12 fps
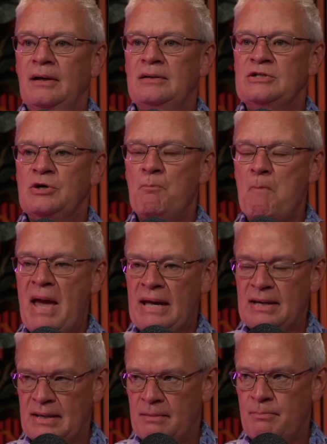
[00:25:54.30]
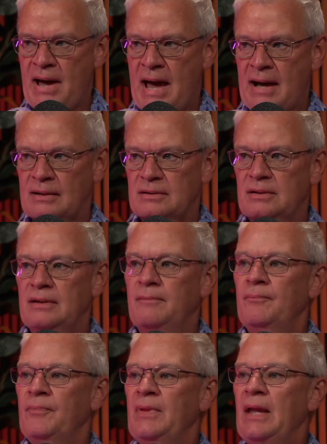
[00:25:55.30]
to make an impact,
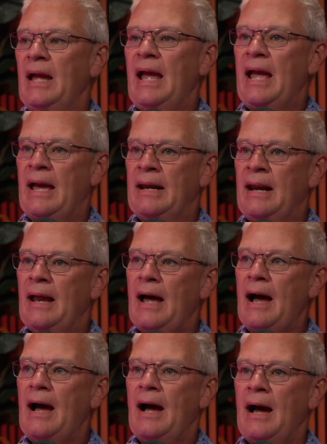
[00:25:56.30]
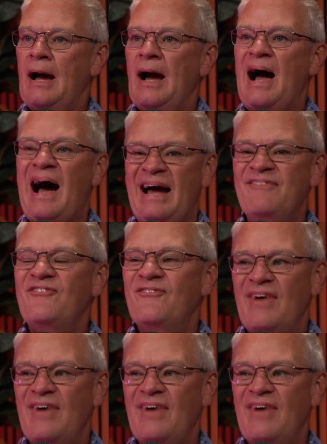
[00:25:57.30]
and I